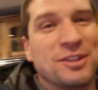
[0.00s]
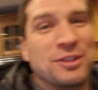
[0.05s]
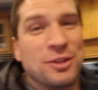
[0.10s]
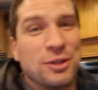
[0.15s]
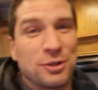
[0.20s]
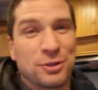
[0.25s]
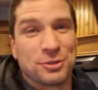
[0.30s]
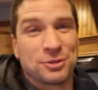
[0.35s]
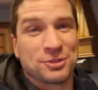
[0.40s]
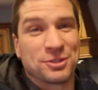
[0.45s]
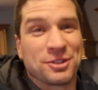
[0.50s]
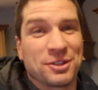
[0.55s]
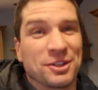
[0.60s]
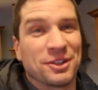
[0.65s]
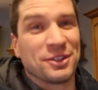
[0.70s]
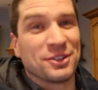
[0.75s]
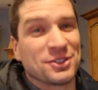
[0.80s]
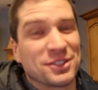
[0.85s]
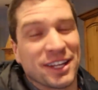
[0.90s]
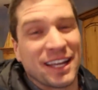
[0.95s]
years played? ago.
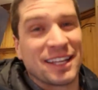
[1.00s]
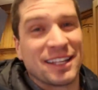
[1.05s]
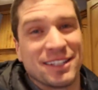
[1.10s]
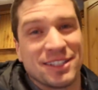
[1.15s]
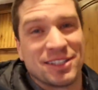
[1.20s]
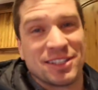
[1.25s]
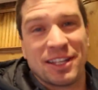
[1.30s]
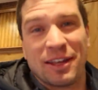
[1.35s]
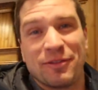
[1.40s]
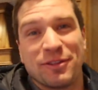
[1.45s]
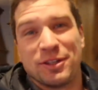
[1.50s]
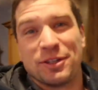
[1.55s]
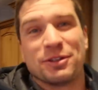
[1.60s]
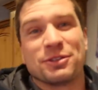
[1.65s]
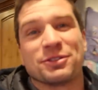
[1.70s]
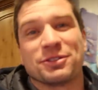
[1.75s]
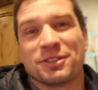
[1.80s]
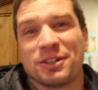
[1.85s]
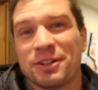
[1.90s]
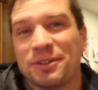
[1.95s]
This is like seven
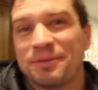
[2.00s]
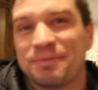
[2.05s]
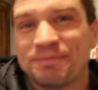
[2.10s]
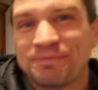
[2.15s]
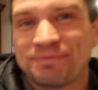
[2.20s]
years ago.